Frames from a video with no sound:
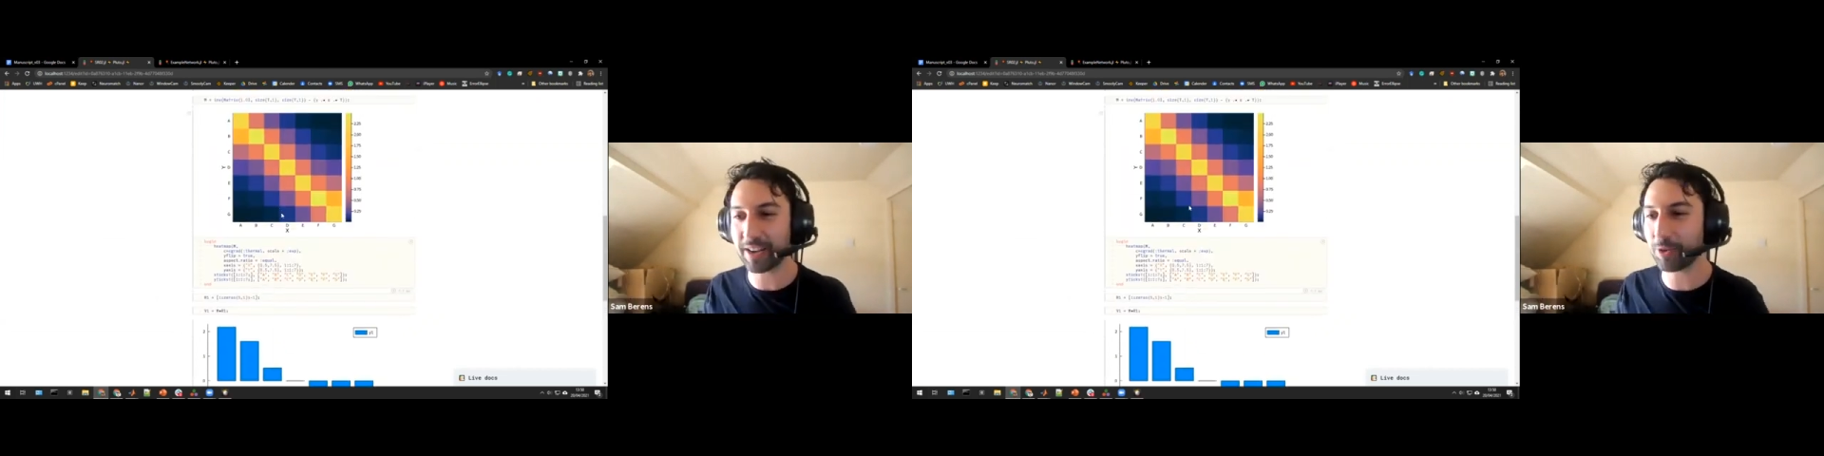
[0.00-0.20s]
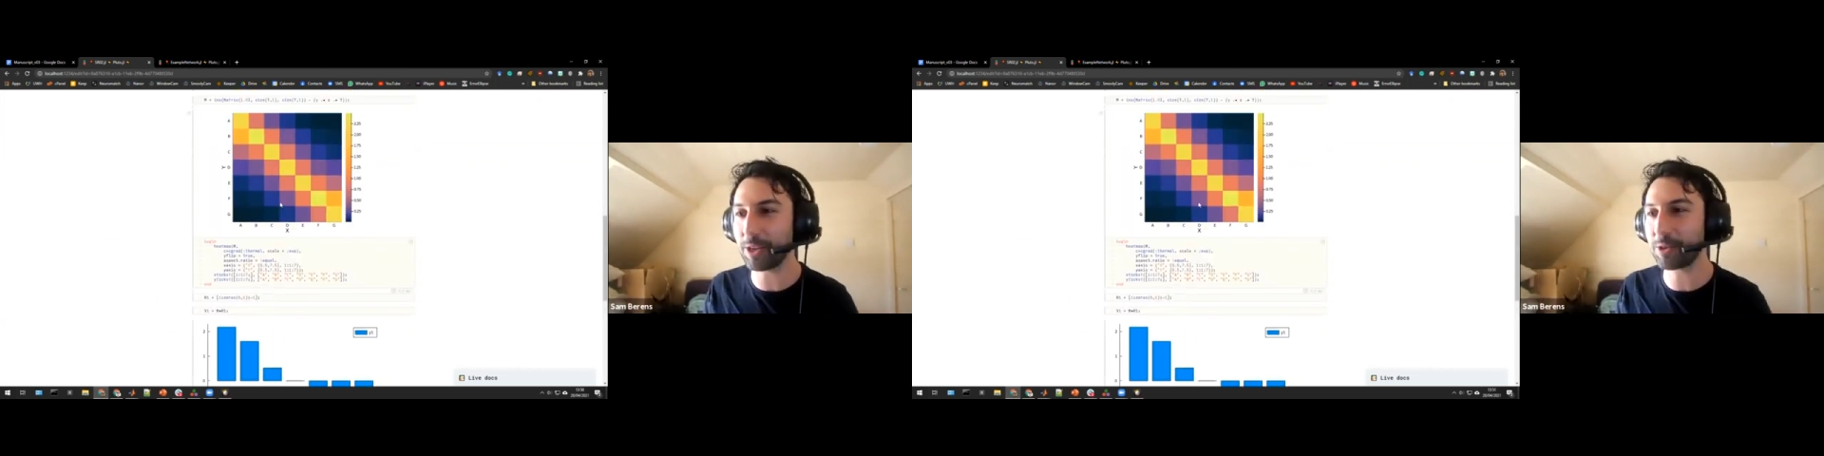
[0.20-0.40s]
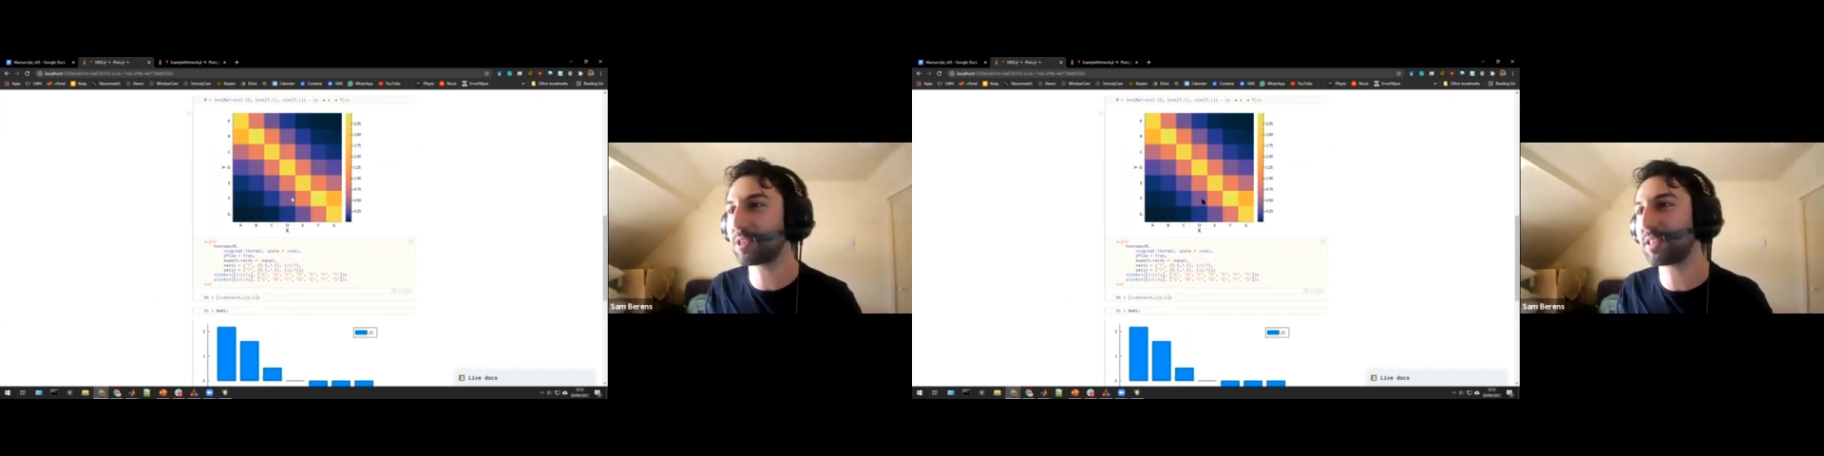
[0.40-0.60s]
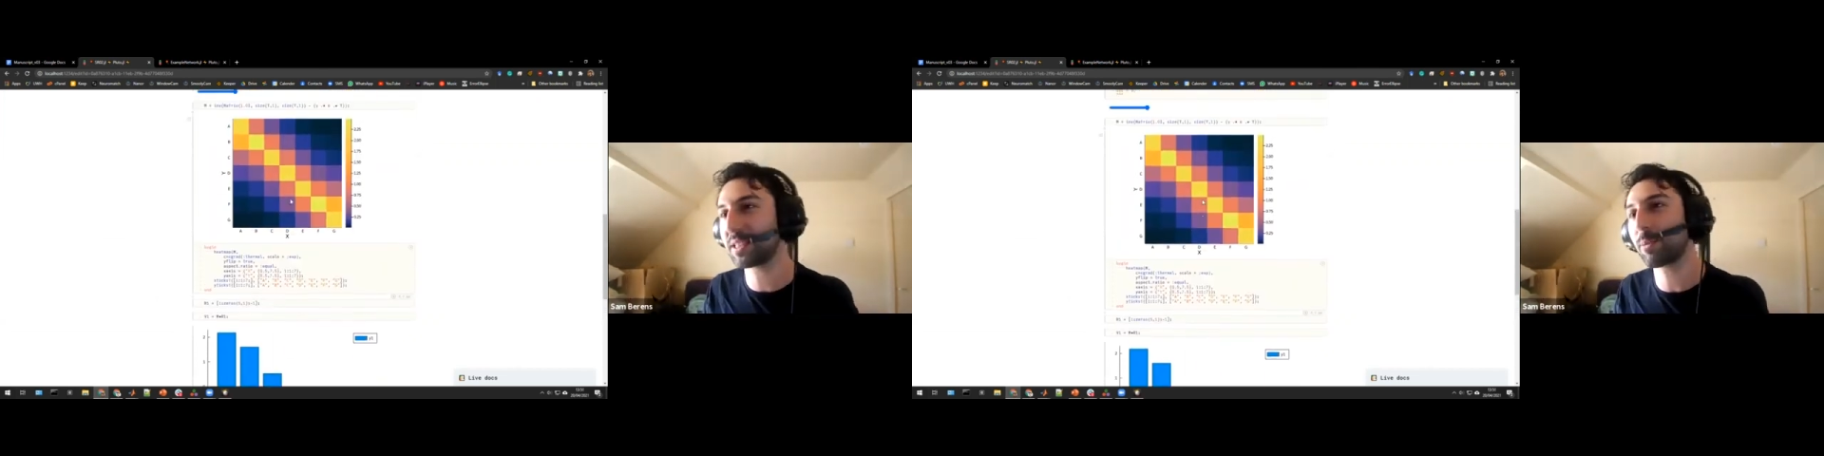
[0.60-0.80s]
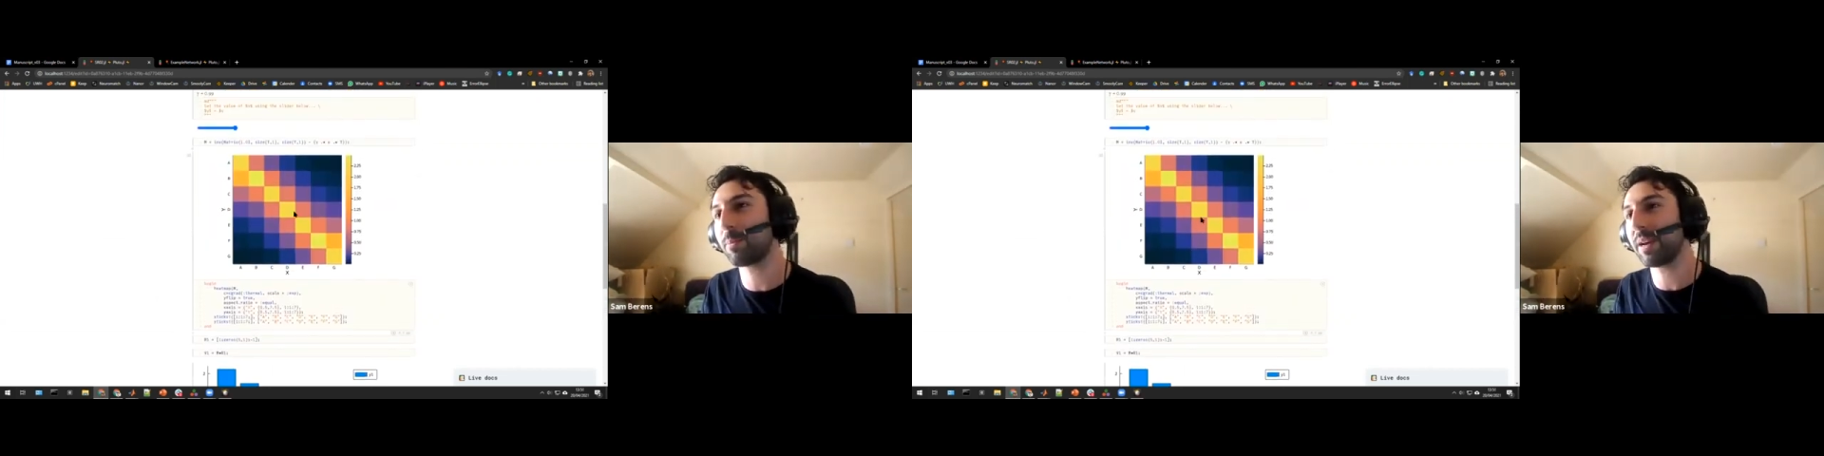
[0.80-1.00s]
I've not introduced
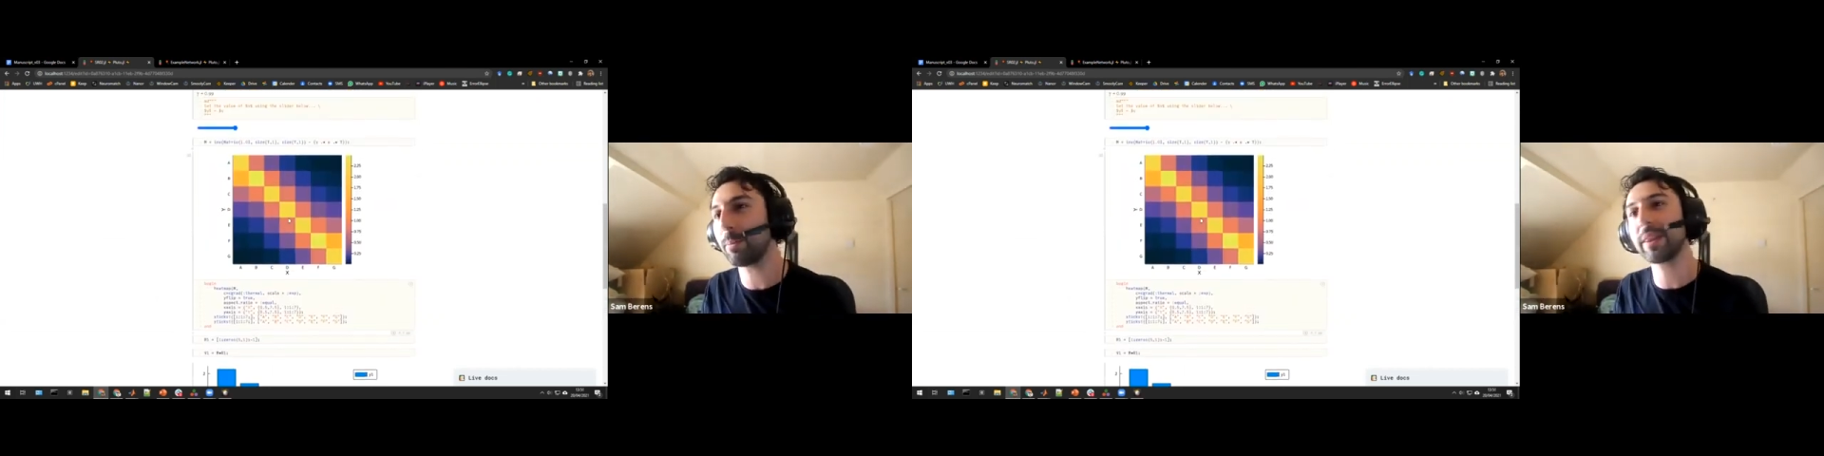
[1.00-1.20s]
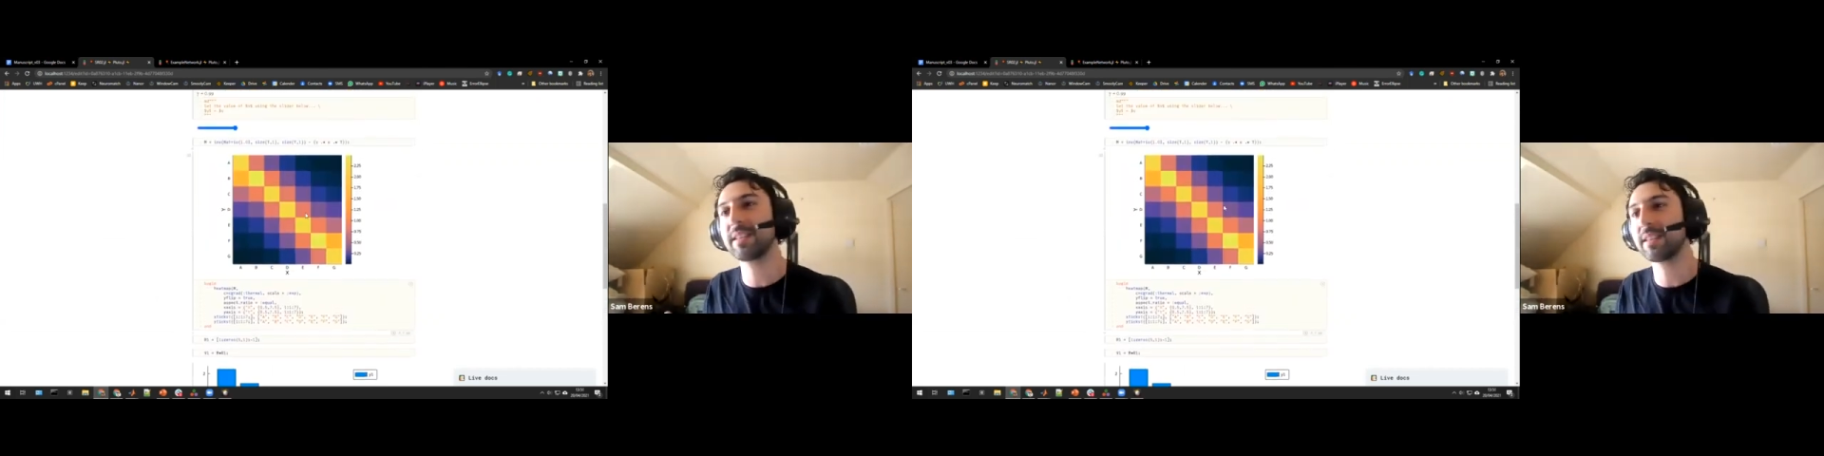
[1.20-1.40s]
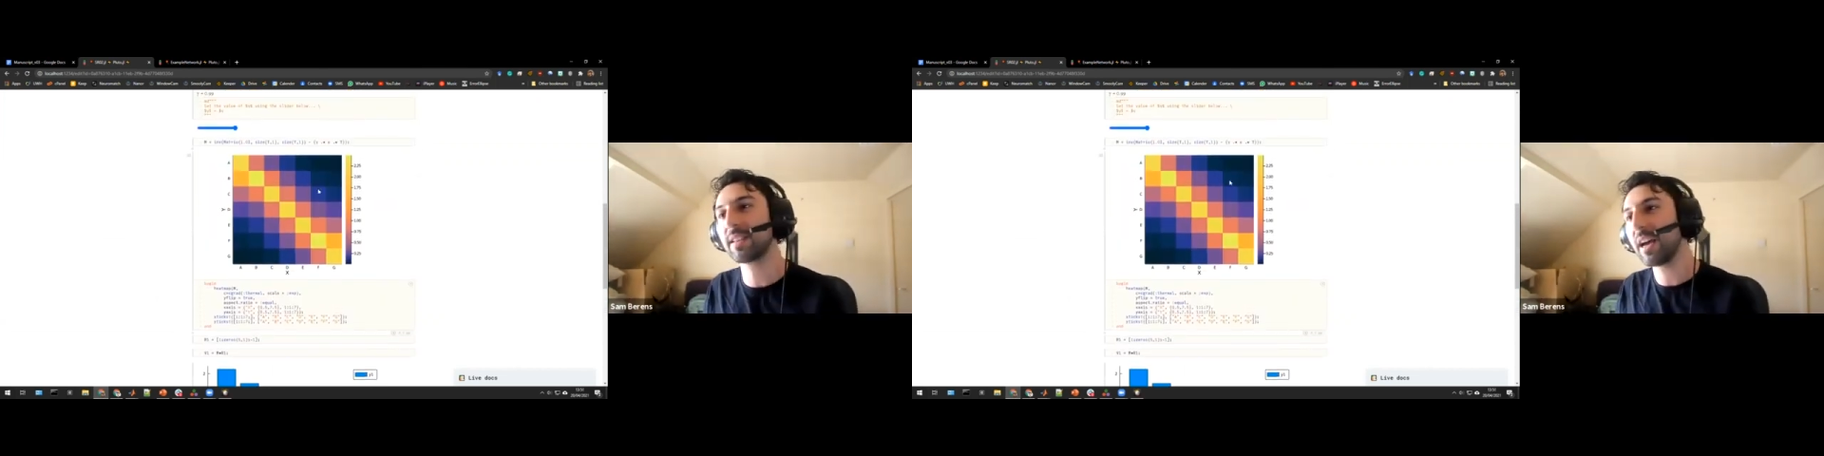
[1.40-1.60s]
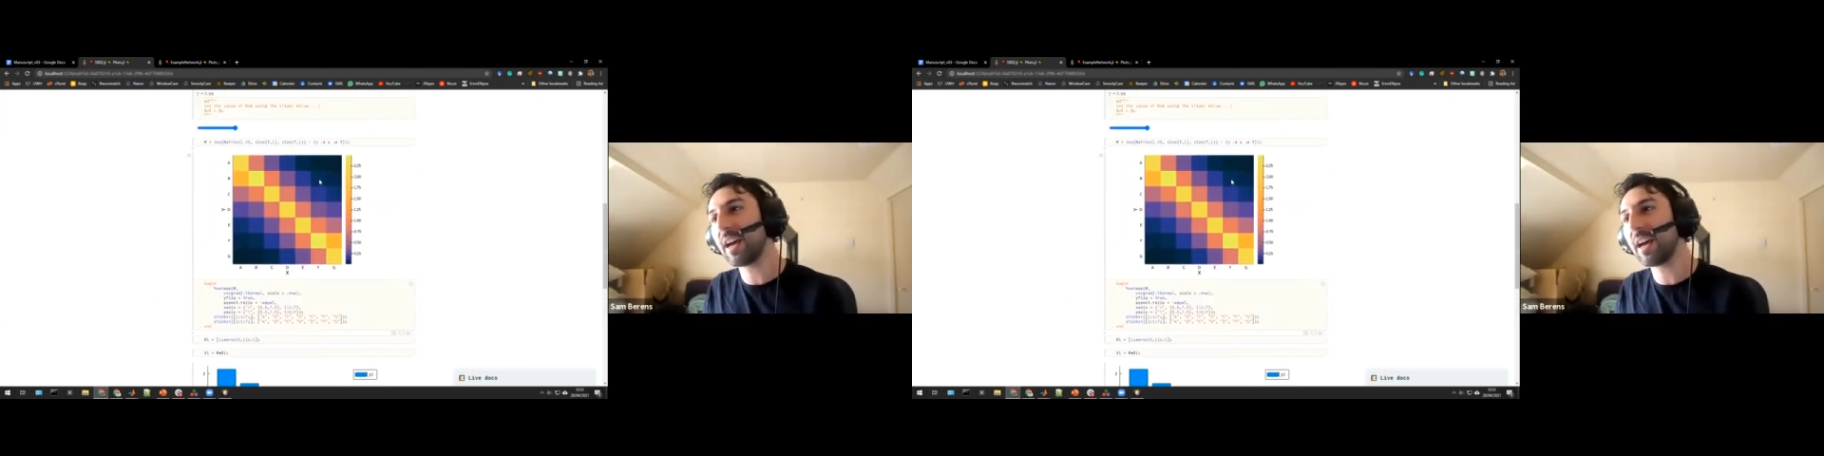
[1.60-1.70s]
this properly, but this is